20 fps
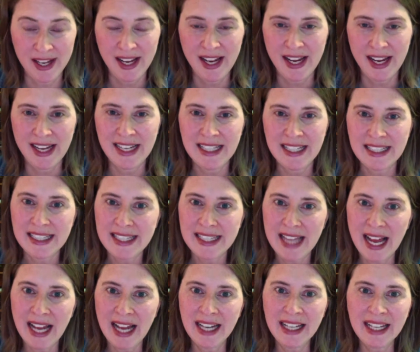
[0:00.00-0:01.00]
is
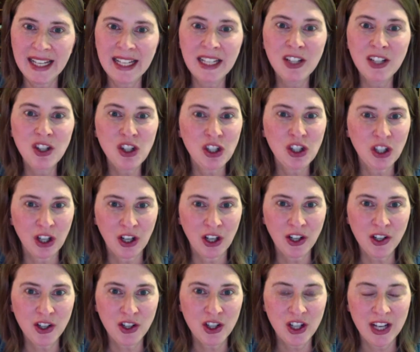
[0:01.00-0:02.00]
that in
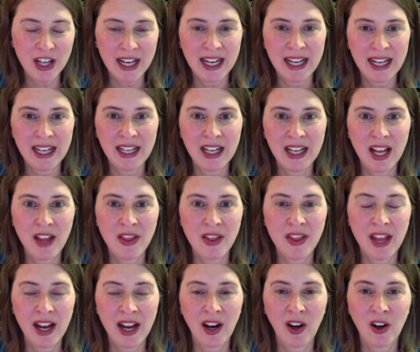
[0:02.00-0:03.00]
church, in
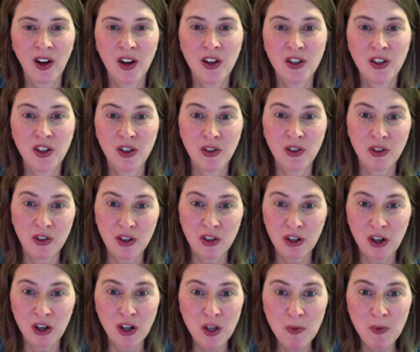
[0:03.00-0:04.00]
their junior
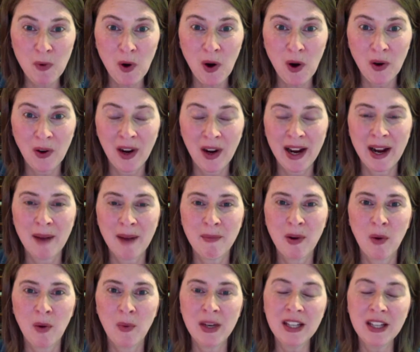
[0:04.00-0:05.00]
church program,
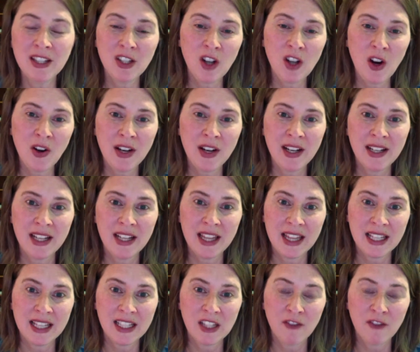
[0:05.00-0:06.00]
we started
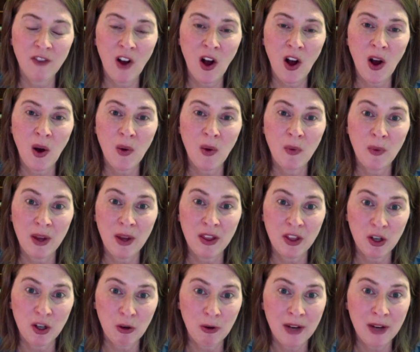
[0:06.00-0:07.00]
this fall with
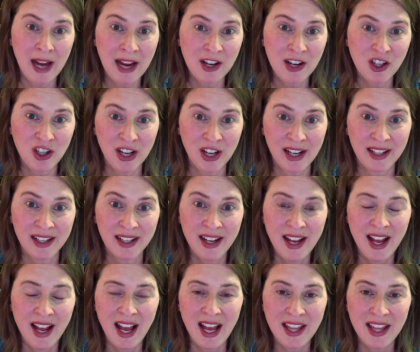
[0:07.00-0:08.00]
creation.
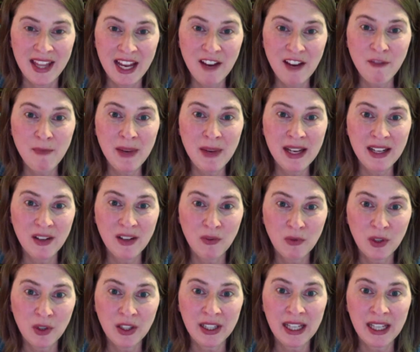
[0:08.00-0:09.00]
And they've been
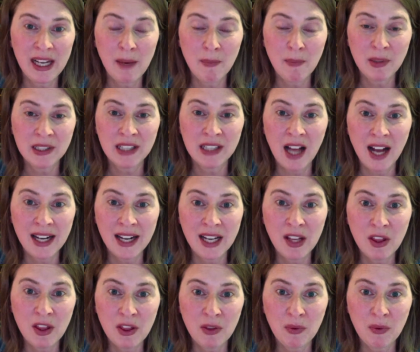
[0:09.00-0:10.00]
really plotting
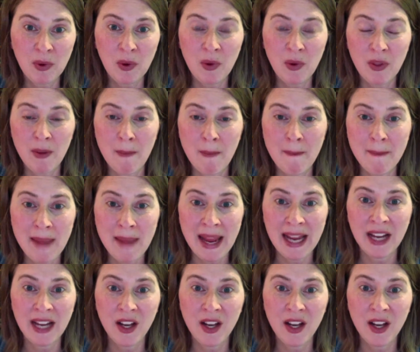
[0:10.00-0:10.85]
through the main